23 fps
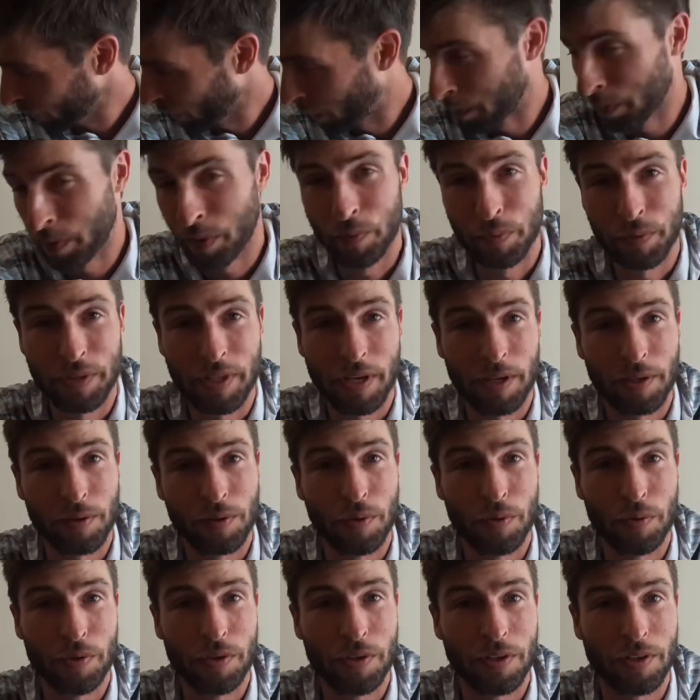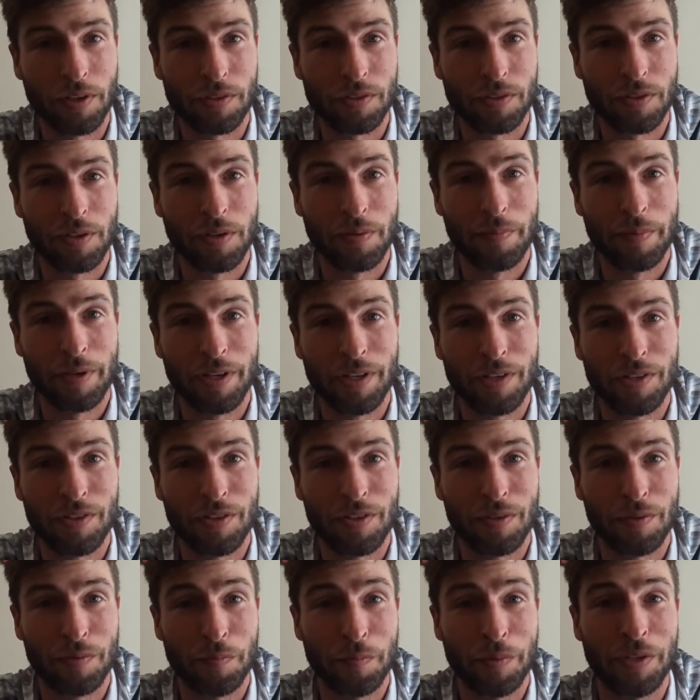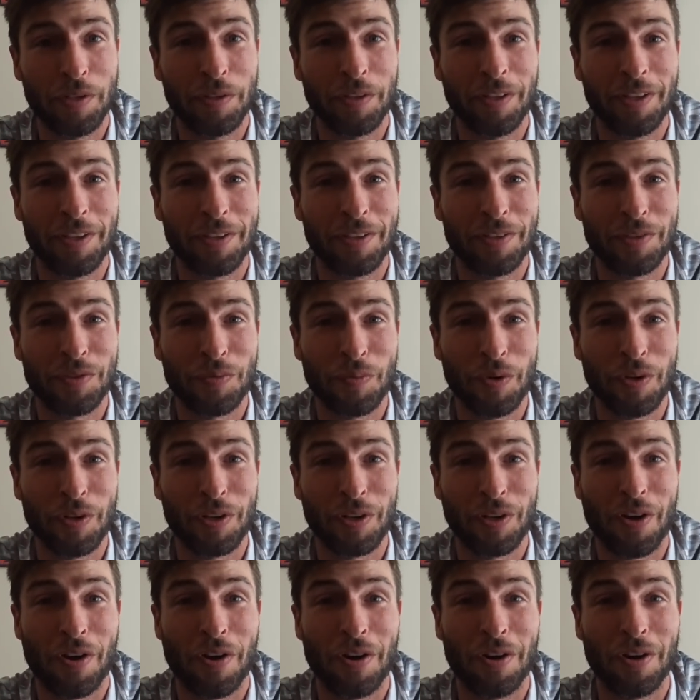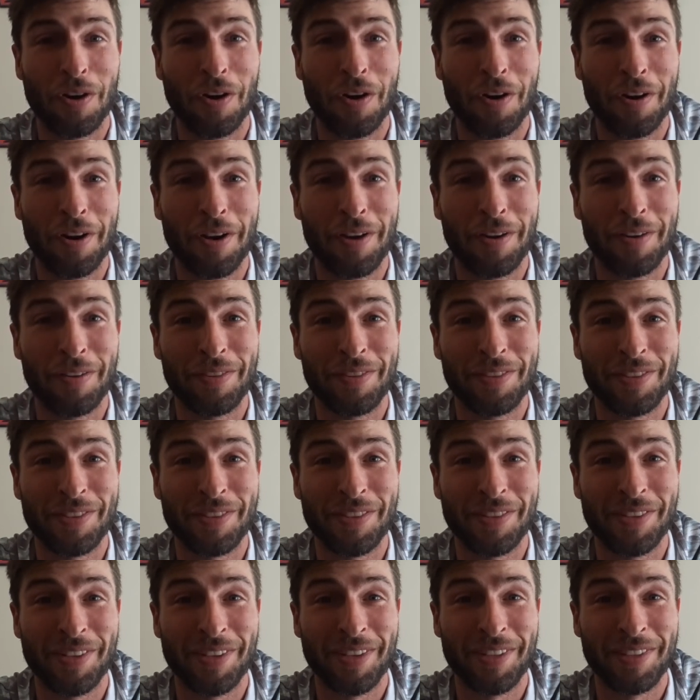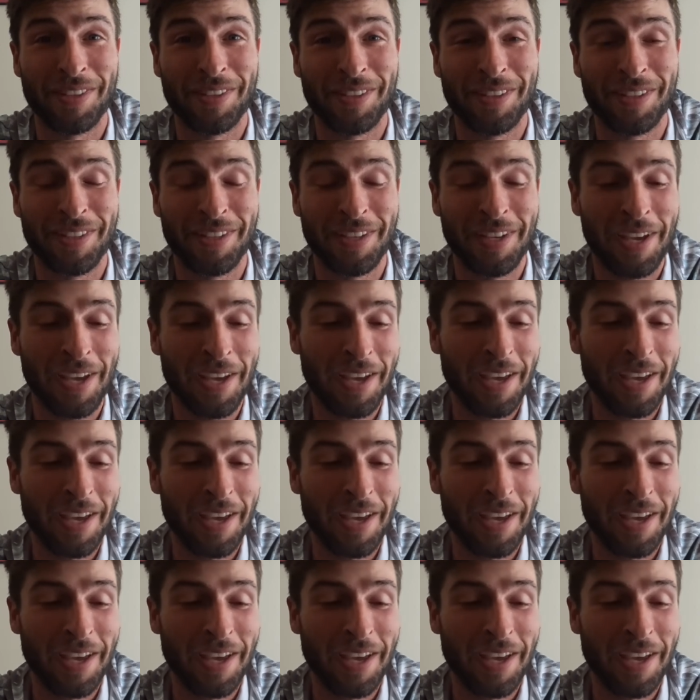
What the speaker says: I mean, with that coat, you guys could imagine it would be like us wearing a Carhartt out in the sun, I think.